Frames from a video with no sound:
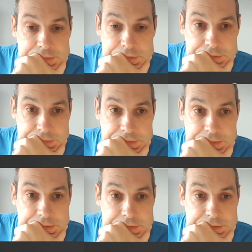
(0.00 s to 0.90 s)
Okay.
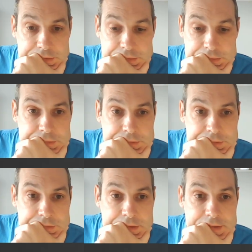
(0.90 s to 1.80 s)

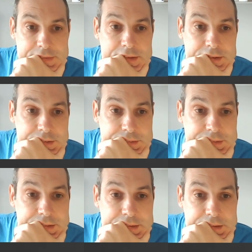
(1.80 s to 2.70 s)
I think
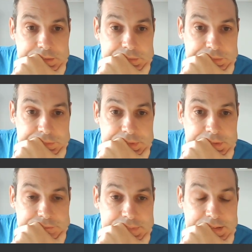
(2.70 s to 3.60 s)
now if I
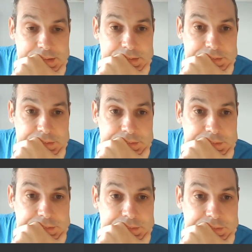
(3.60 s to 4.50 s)
come here,
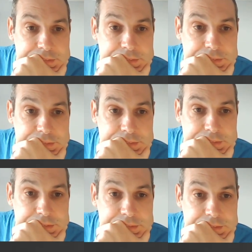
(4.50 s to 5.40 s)

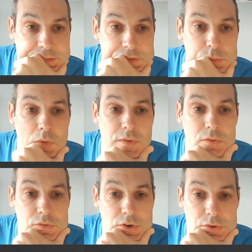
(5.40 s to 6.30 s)
because what they'll
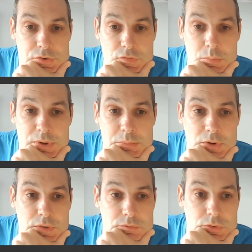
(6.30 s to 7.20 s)
do is if I bring my
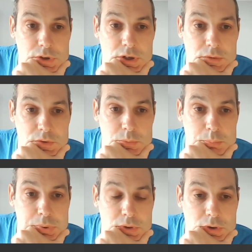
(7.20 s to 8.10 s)
other rook up, they'll
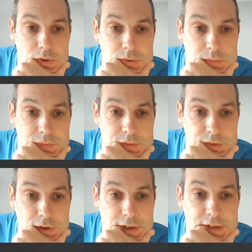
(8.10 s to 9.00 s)
block with the
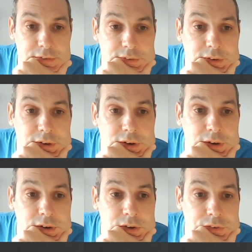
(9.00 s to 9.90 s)
knight.
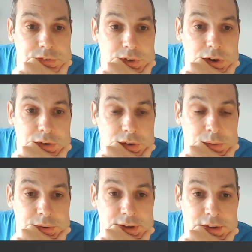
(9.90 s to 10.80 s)
So I
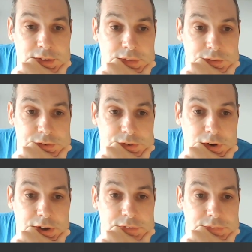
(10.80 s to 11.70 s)
want to get the other
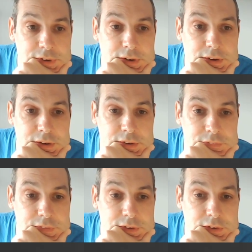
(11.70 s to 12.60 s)
side of it. And if
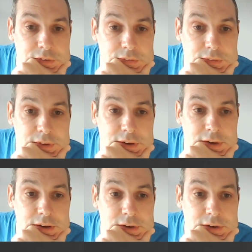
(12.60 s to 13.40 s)
they go there,